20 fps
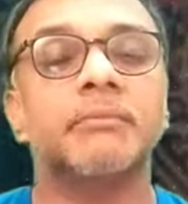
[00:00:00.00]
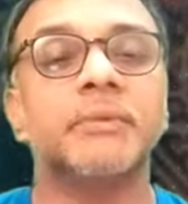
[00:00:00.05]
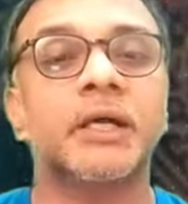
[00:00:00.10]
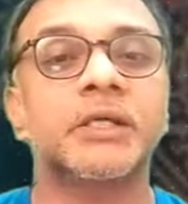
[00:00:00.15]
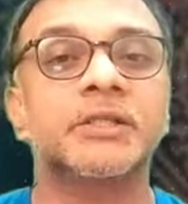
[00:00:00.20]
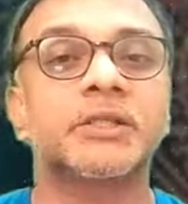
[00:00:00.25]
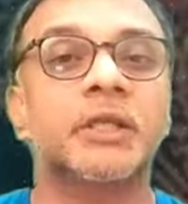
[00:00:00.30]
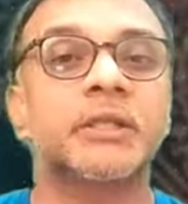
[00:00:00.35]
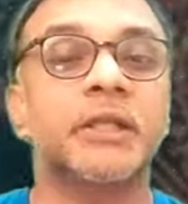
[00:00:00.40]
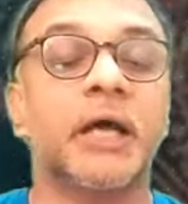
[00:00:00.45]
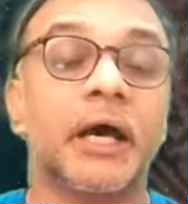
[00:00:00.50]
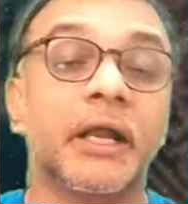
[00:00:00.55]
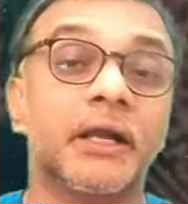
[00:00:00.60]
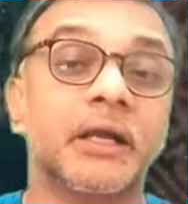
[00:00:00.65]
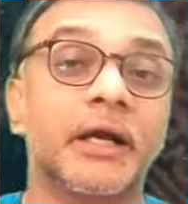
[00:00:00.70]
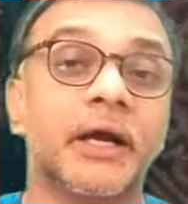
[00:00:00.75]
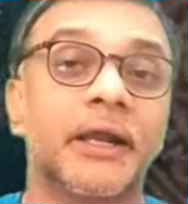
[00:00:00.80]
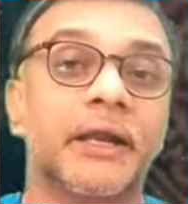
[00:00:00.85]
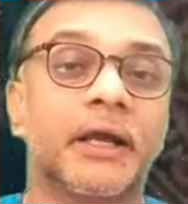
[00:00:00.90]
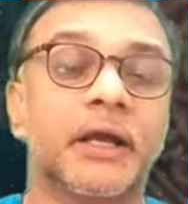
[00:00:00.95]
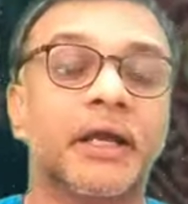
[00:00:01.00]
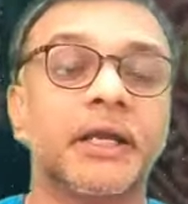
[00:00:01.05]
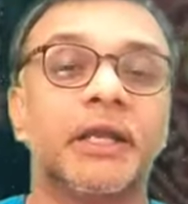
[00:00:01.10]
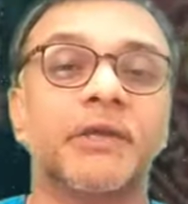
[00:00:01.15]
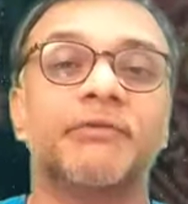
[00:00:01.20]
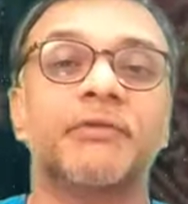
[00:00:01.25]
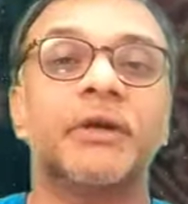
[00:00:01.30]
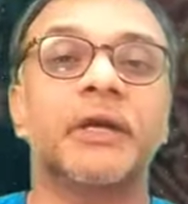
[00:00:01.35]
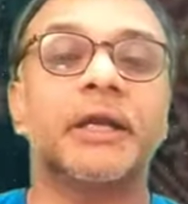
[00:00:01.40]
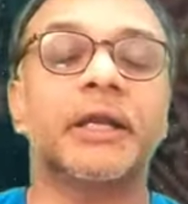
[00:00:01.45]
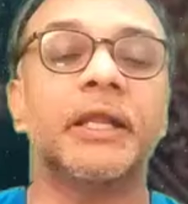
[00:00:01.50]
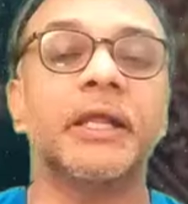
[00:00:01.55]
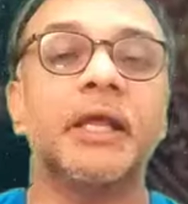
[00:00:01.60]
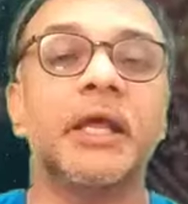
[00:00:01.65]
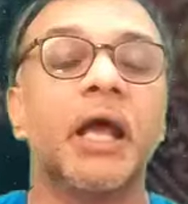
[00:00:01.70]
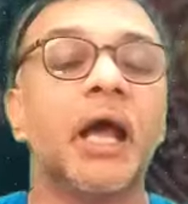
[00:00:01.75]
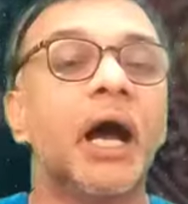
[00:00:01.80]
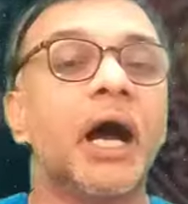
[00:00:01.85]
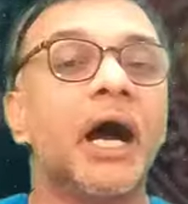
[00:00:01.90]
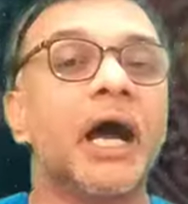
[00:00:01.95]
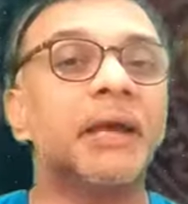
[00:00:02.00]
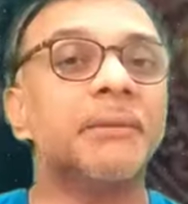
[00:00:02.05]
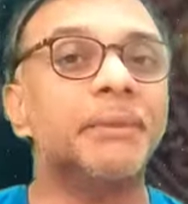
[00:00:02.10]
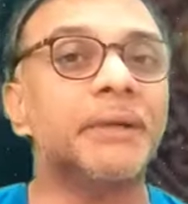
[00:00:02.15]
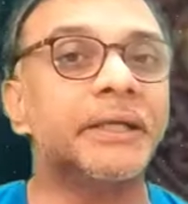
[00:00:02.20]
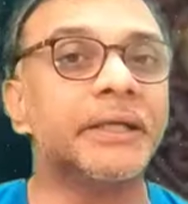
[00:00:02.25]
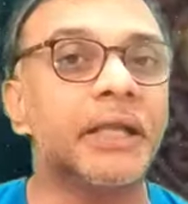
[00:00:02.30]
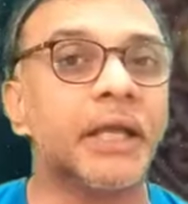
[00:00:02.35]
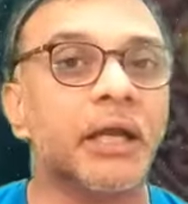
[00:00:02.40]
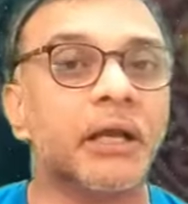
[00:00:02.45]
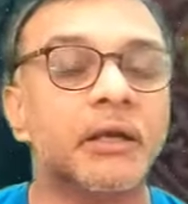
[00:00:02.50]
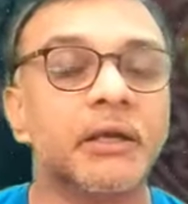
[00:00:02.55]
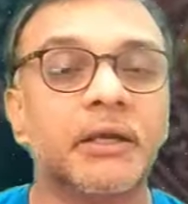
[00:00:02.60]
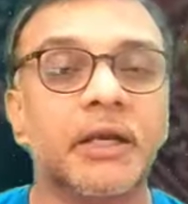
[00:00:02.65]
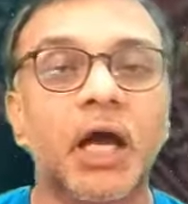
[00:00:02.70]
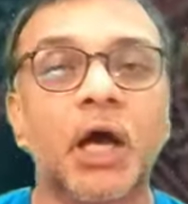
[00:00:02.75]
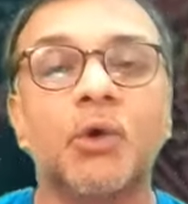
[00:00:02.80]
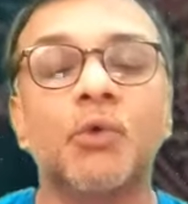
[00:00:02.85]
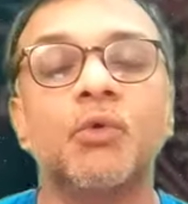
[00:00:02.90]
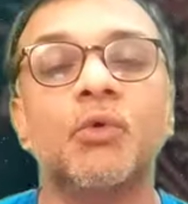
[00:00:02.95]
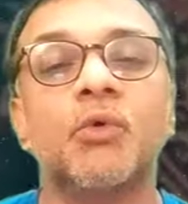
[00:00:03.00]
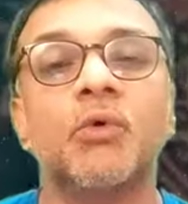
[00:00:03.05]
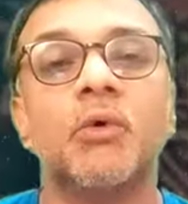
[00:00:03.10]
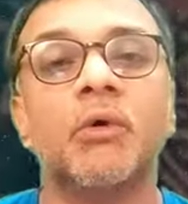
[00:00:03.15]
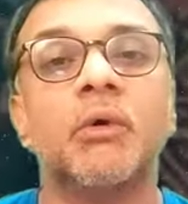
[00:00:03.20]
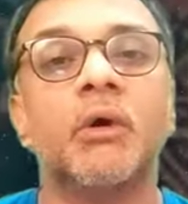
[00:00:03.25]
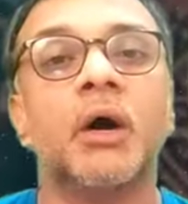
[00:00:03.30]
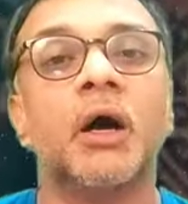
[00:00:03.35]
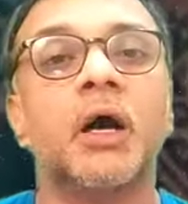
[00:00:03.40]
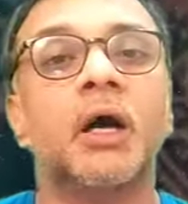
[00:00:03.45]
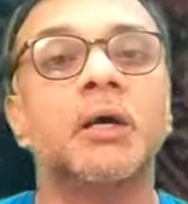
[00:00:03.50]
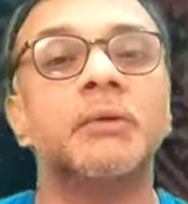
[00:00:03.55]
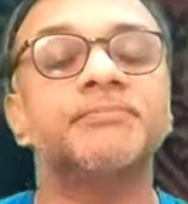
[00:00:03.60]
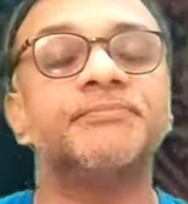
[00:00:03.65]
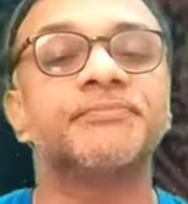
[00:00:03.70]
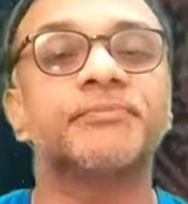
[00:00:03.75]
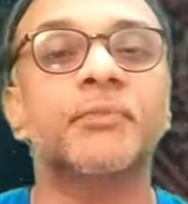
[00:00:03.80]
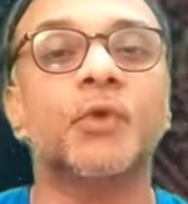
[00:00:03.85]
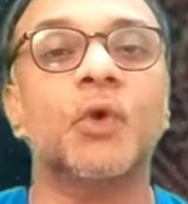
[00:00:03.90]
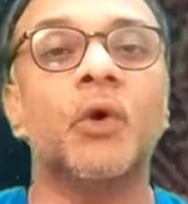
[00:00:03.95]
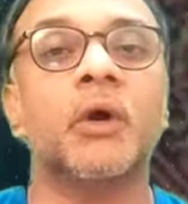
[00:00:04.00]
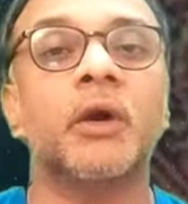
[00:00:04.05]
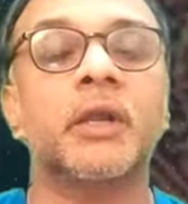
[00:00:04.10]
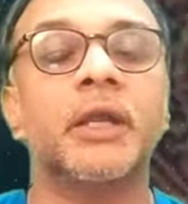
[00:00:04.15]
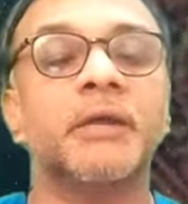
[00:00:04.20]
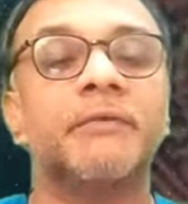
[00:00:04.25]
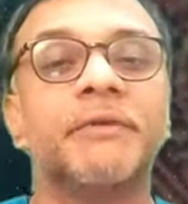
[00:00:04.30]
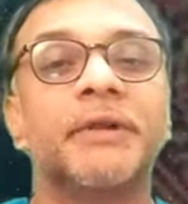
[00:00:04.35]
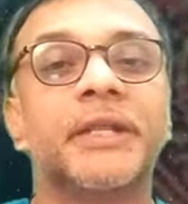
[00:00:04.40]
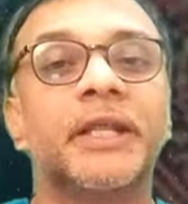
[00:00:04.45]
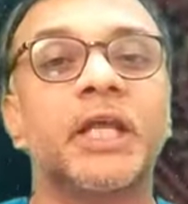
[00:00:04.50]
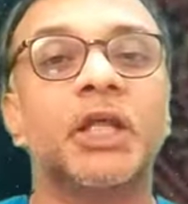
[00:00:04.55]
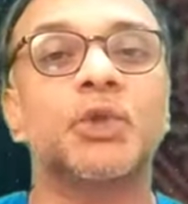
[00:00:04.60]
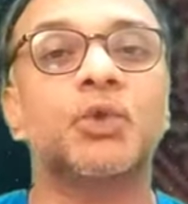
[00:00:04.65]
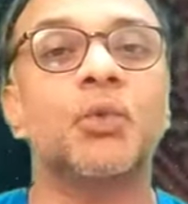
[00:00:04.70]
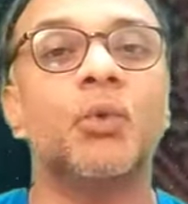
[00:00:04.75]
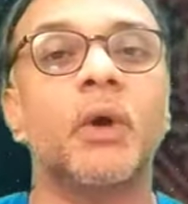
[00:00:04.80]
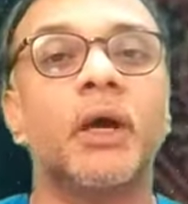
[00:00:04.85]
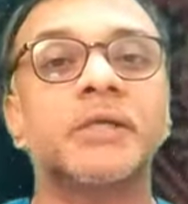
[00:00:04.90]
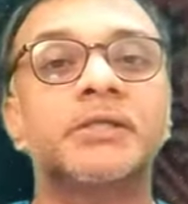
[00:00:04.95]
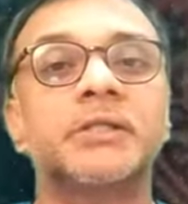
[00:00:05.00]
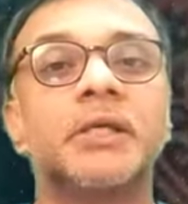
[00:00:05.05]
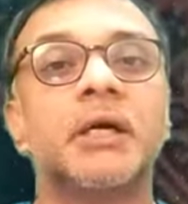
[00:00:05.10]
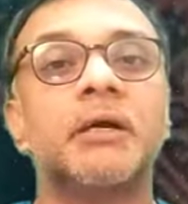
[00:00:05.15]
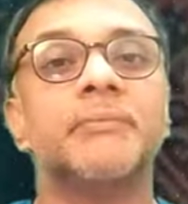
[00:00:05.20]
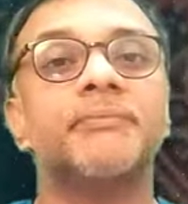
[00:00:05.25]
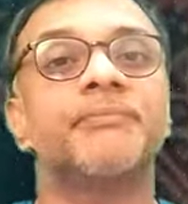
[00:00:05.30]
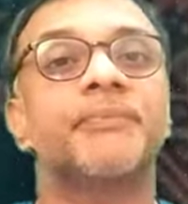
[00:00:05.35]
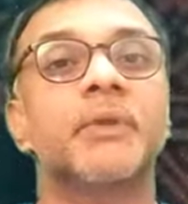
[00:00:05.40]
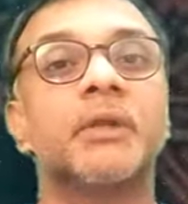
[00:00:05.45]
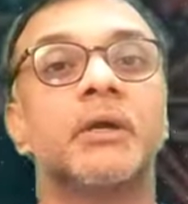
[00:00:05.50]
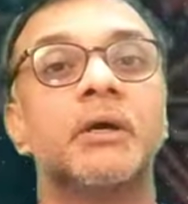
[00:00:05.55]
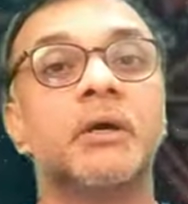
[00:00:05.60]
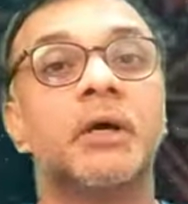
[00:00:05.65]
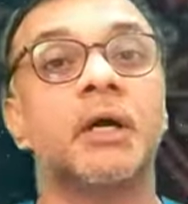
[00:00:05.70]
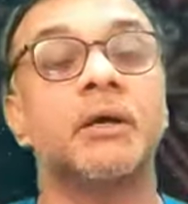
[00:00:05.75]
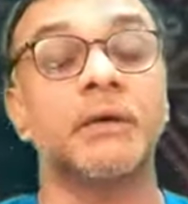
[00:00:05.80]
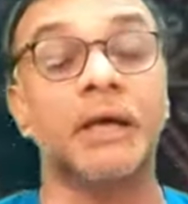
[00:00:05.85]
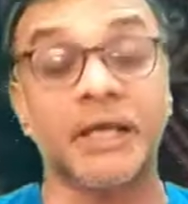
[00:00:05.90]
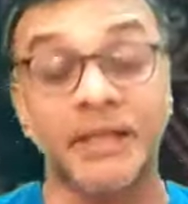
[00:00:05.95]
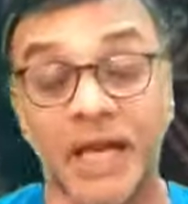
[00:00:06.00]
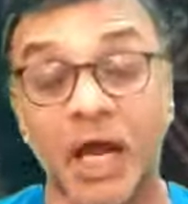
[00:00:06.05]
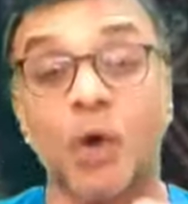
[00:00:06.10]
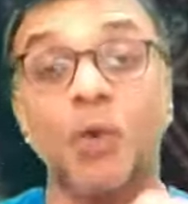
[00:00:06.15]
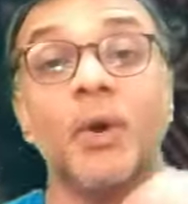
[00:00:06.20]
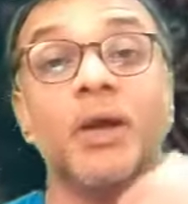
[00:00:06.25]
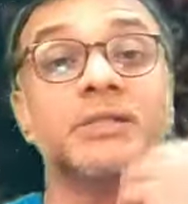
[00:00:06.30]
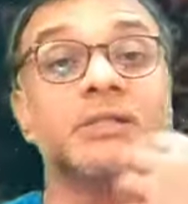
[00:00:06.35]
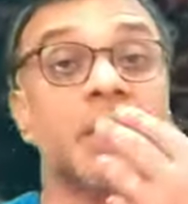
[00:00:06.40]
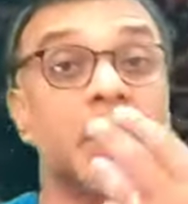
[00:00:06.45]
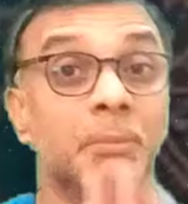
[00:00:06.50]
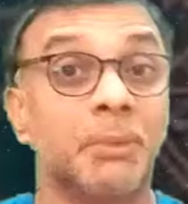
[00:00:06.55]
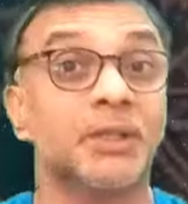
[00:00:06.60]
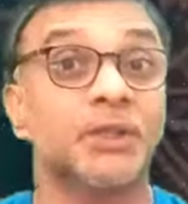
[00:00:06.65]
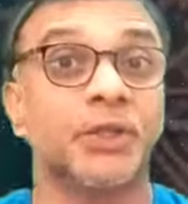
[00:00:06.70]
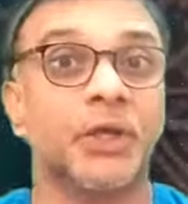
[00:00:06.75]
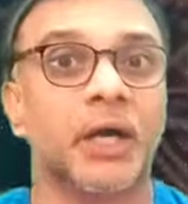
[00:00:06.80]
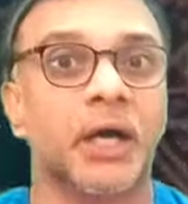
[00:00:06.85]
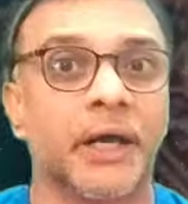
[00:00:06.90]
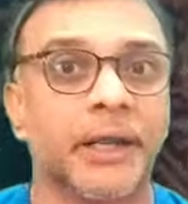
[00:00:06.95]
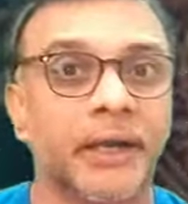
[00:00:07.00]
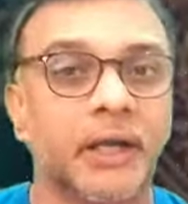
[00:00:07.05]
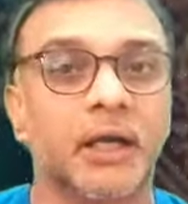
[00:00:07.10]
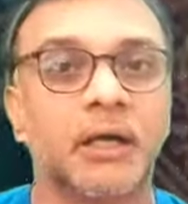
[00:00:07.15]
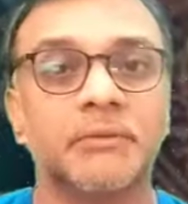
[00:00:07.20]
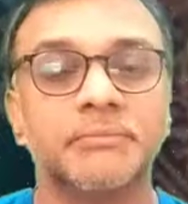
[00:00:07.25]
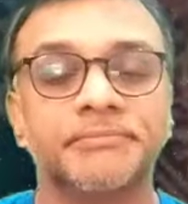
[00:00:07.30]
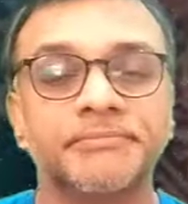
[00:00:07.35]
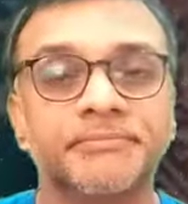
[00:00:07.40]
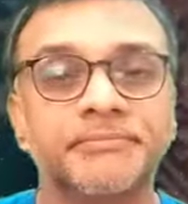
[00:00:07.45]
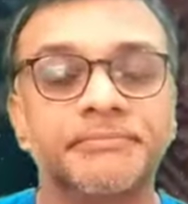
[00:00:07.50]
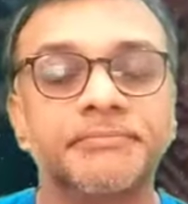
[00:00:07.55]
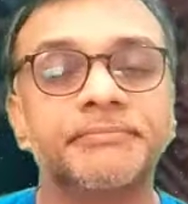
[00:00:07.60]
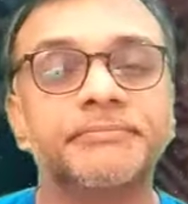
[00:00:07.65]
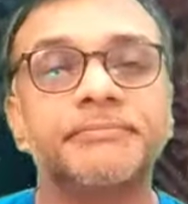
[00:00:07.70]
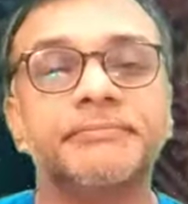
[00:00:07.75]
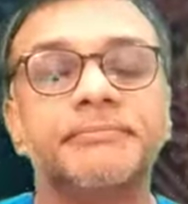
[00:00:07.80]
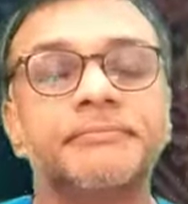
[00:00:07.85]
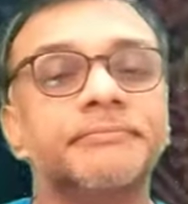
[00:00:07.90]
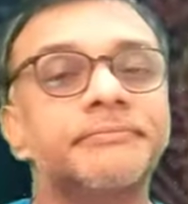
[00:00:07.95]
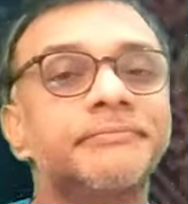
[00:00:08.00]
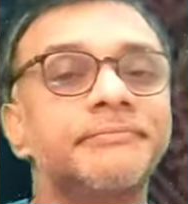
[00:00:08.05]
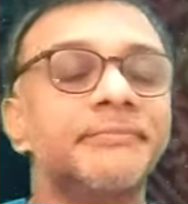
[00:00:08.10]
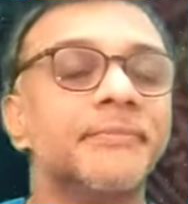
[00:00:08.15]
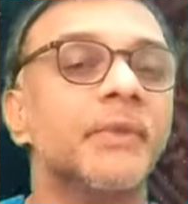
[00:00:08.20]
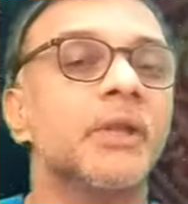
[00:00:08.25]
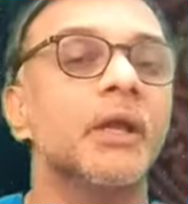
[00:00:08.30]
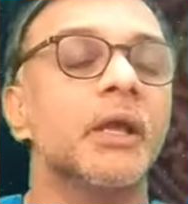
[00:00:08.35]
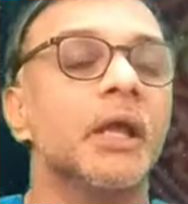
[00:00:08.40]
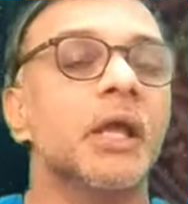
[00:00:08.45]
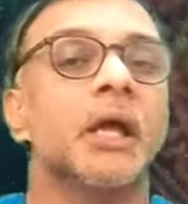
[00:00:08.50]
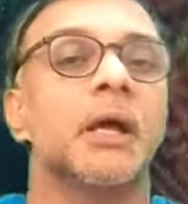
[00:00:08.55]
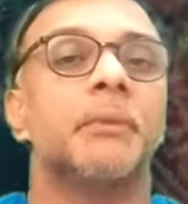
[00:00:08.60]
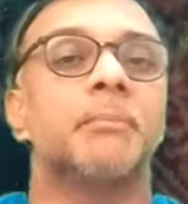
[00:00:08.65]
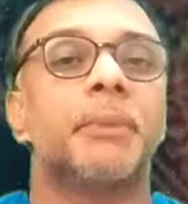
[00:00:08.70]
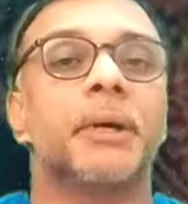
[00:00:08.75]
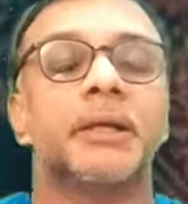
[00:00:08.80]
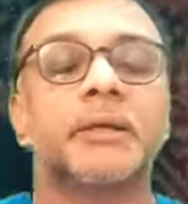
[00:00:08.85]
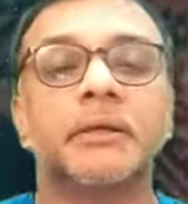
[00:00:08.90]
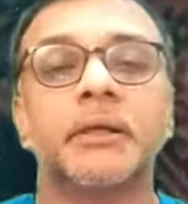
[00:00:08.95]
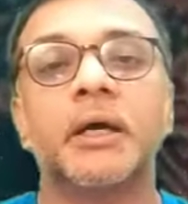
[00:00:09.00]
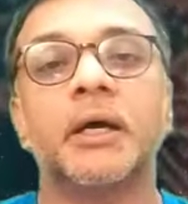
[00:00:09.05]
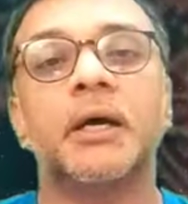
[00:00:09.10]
as the Dharakaraka, definitely. I may take Rahu or even Ketu as the Rahu as the Amatya Karaka. But